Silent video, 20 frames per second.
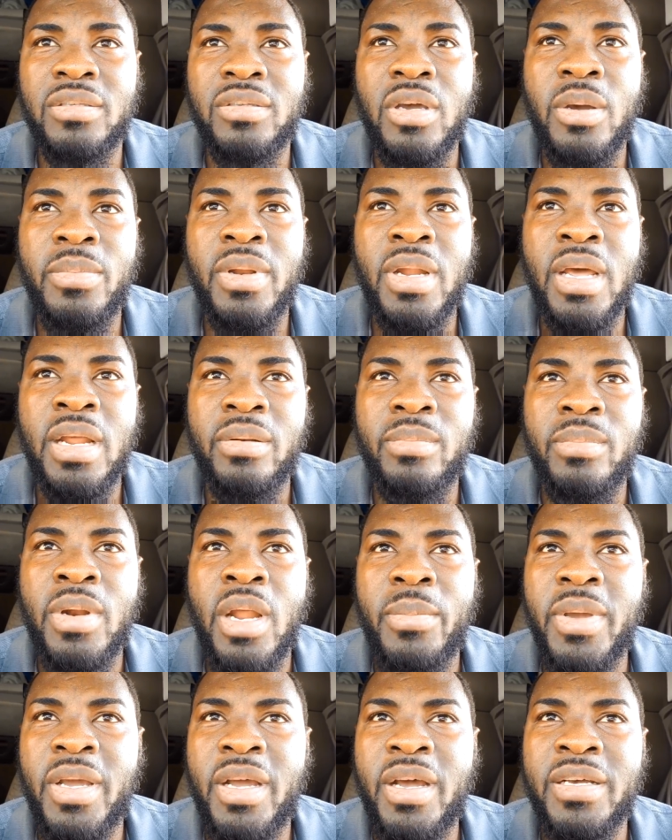So I'm not,
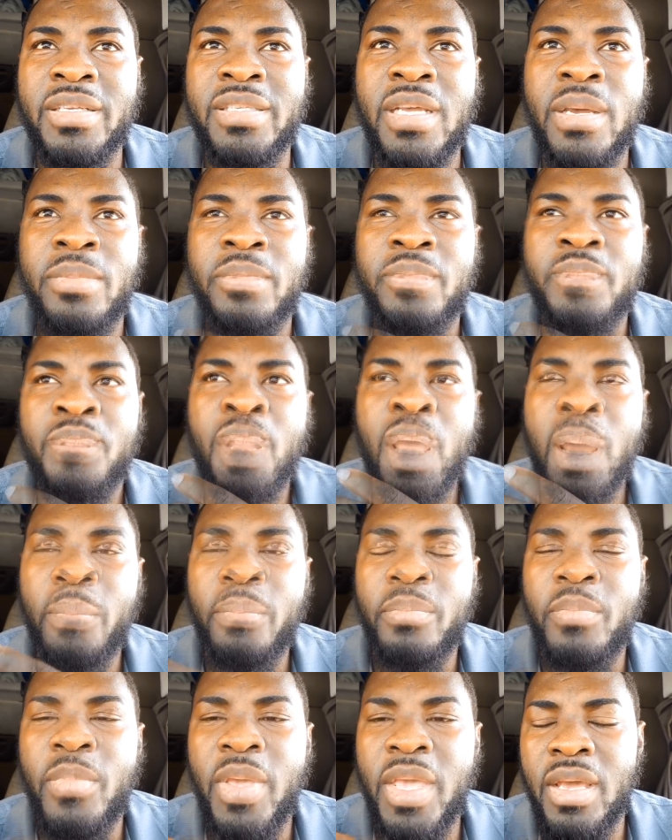not because I'm
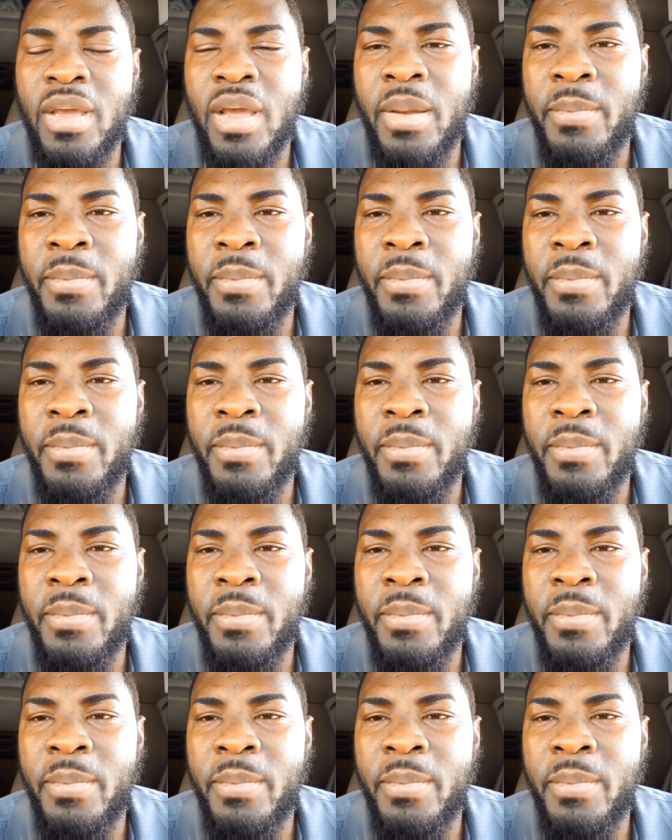not me,